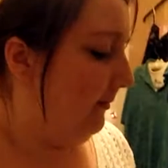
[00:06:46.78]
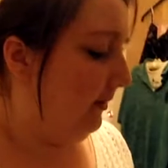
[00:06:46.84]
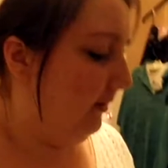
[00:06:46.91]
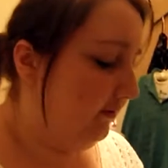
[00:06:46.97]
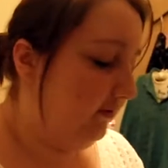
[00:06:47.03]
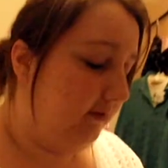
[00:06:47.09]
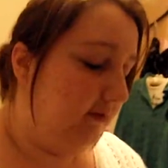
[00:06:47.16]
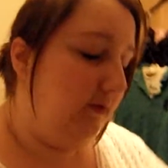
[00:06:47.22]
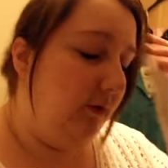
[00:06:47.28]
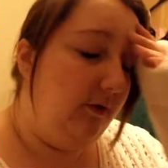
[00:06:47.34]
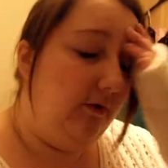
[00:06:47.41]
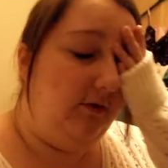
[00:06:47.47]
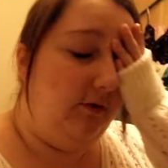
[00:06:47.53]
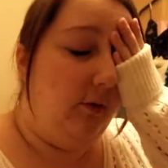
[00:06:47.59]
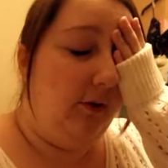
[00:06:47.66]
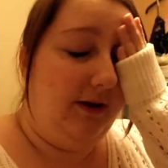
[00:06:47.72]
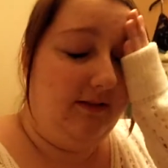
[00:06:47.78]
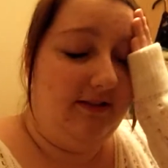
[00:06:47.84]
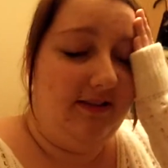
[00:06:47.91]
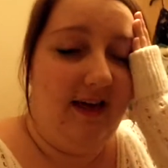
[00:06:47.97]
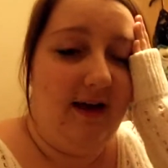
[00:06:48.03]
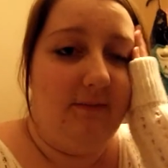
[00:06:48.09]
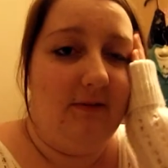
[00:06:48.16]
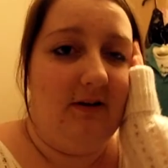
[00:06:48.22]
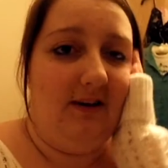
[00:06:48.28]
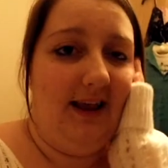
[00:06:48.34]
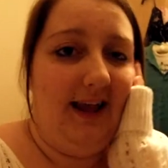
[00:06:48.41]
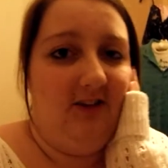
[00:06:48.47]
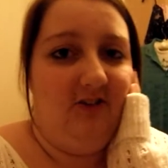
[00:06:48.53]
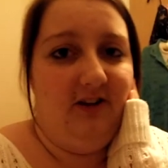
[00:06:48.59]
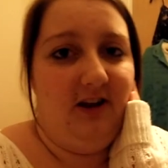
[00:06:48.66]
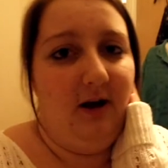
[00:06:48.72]
I was just talking to them and
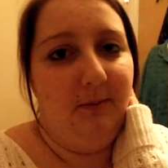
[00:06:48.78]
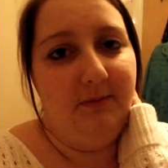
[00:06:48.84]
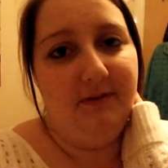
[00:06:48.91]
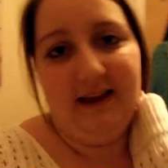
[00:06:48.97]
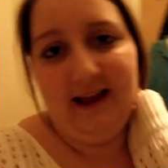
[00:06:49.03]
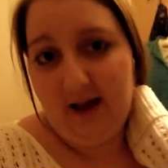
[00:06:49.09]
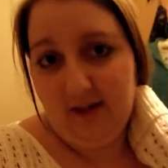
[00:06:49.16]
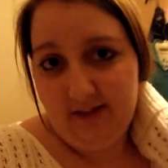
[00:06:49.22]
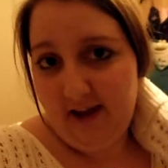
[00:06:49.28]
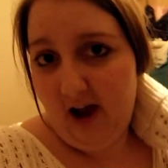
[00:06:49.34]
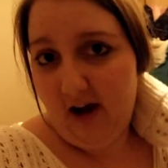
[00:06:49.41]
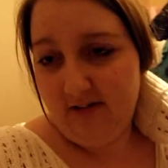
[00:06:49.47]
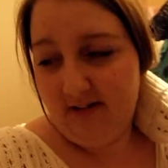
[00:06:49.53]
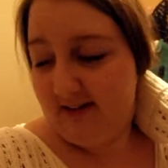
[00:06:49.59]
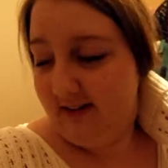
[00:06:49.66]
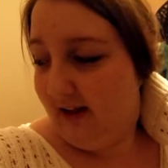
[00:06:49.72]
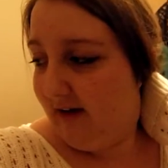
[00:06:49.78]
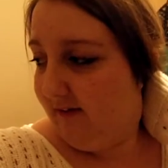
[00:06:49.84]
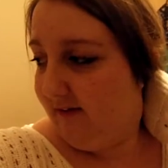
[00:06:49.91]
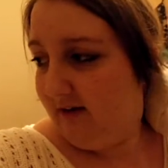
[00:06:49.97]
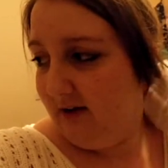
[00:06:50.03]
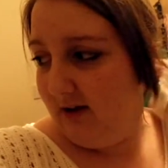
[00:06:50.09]
catching up, seeing how they are and stuff.